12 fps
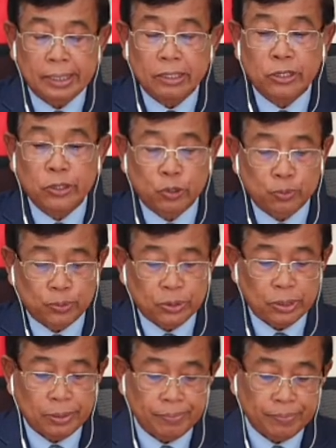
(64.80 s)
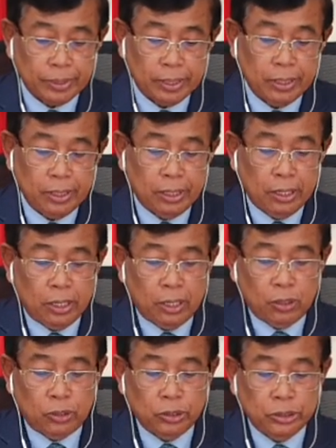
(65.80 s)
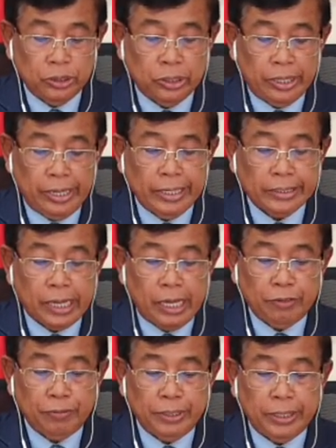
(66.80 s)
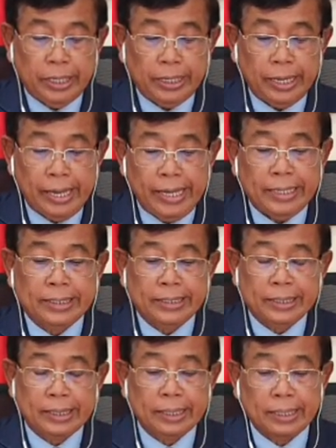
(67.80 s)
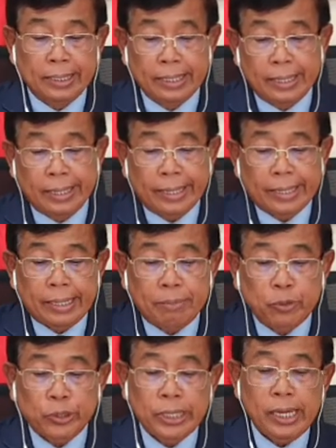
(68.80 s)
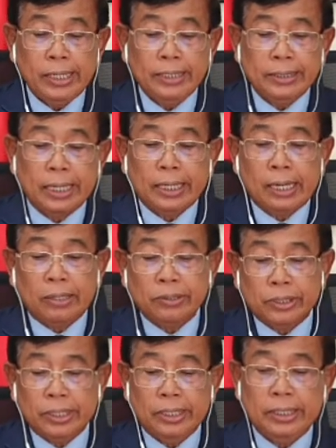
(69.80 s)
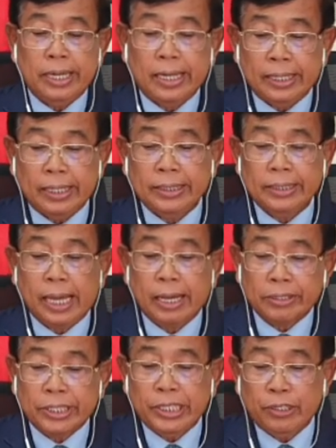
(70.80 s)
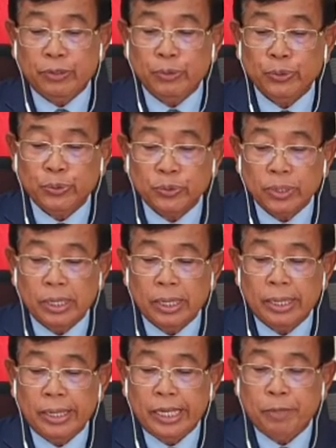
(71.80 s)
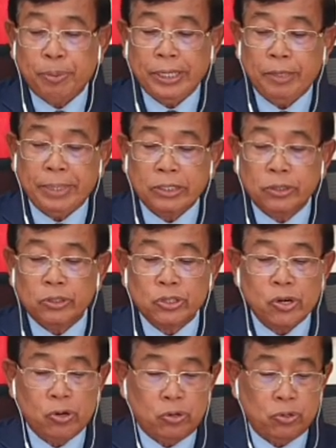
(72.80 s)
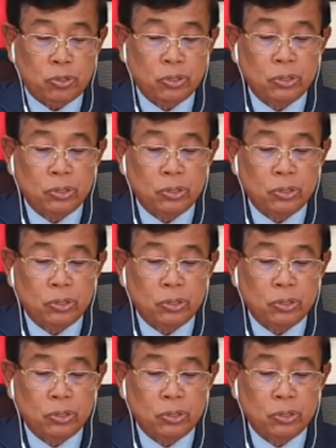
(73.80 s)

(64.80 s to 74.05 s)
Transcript: groups. On HIV and AIDS, Cambodia is a country that has achieved epidemic control.